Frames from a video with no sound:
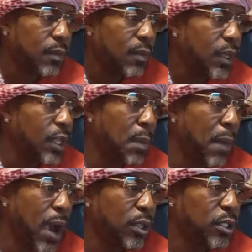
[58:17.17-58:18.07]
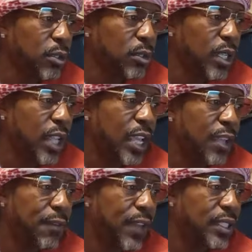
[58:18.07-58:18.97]
The modern Jews today
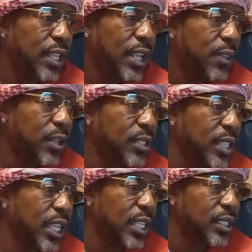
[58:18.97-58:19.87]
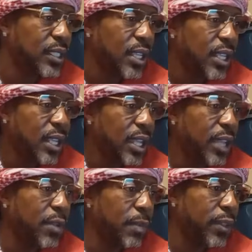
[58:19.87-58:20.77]
confess their sins in
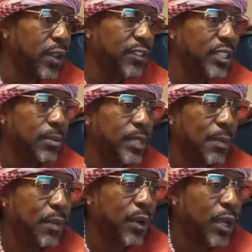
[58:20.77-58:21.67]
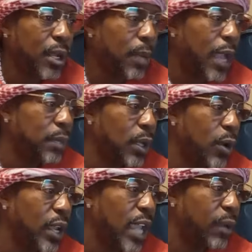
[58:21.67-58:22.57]
the month of September by
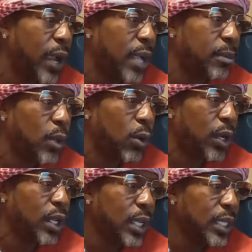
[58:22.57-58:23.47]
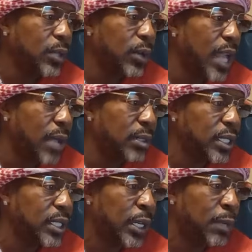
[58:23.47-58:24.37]
blowing a ram's horn to announce the
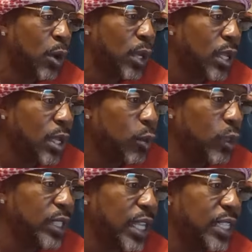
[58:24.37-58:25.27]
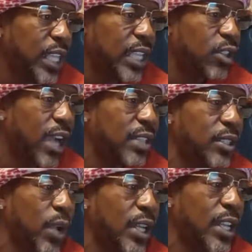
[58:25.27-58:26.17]
ceremony, which they say drives
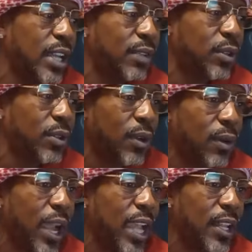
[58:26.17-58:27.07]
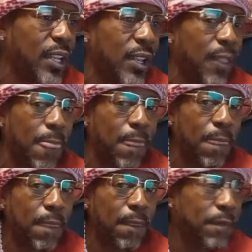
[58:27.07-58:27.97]
away the devil, right?
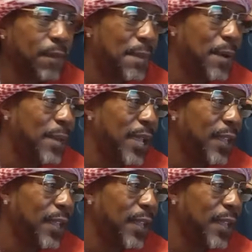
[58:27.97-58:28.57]
Come on, man.